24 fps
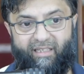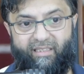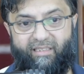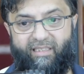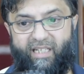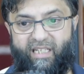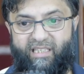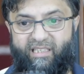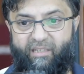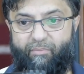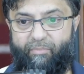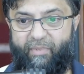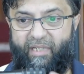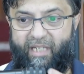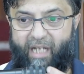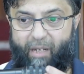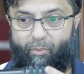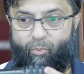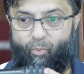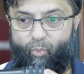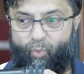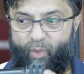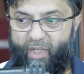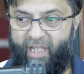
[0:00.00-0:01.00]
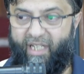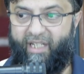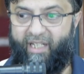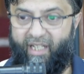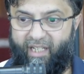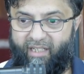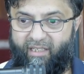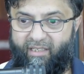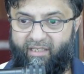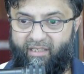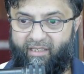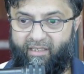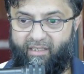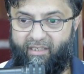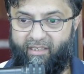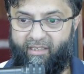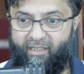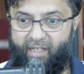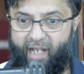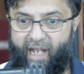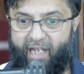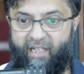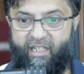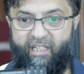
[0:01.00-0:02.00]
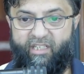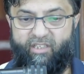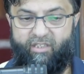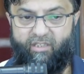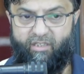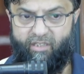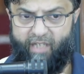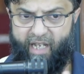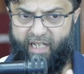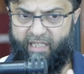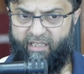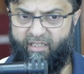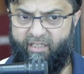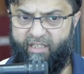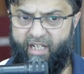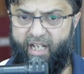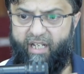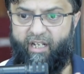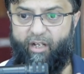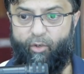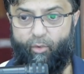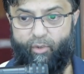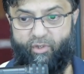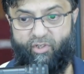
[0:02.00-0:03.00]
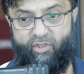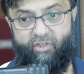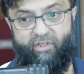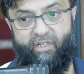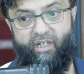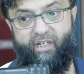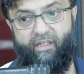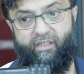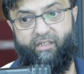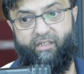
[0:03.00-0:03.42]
doesn't become weakened and, and yellowish,